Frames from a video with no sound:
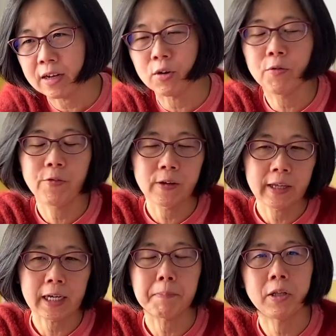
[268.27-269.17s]
don't feel
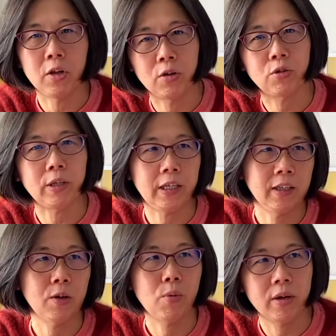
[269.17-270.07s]
like I belong to
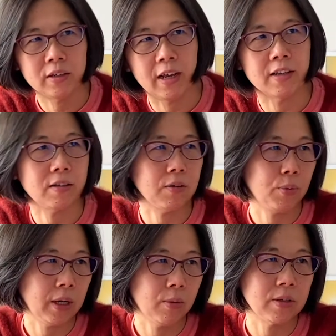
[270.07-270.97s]
either one, as
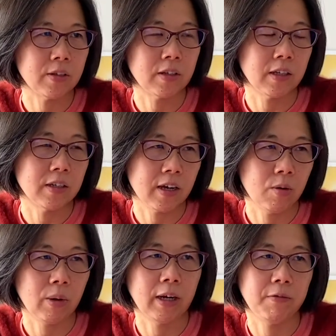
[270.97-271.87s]
if when I was in
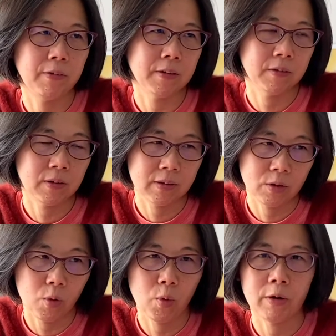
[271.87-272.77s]
Taiwan, I feel
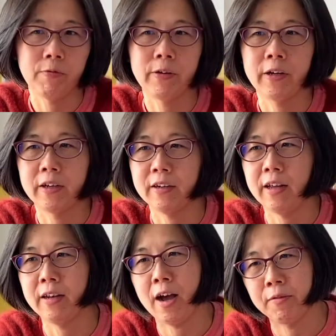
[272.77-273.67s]
don't quite fit in.
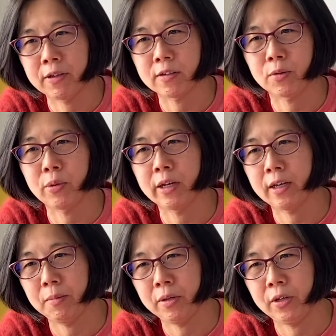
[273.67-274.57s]
And obviously when I
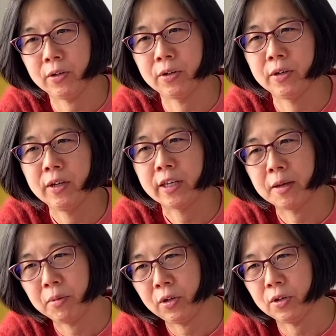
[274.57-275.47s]
came
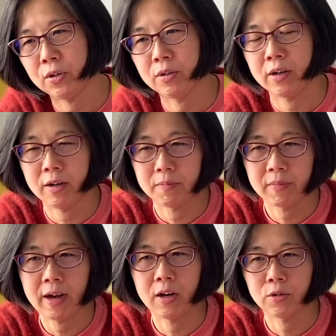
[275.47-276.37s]
here,
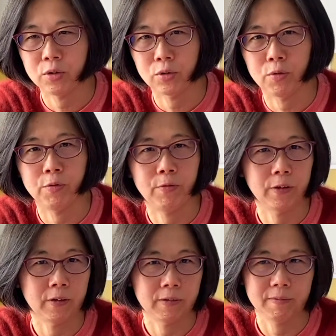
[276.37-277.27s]
I also don't
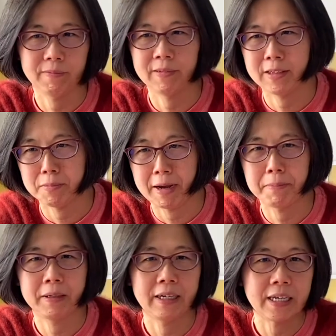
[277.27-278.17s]
feel it's my
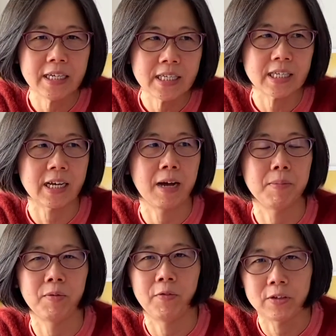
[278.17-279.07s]
place.
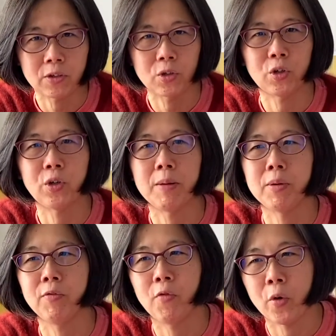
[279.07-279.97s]
I'm a visitor, I'm
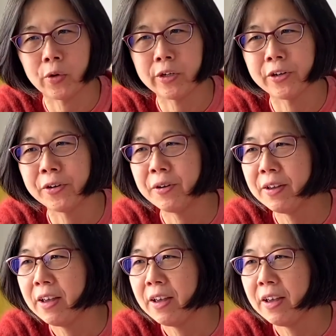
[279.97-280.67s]
a foreigner,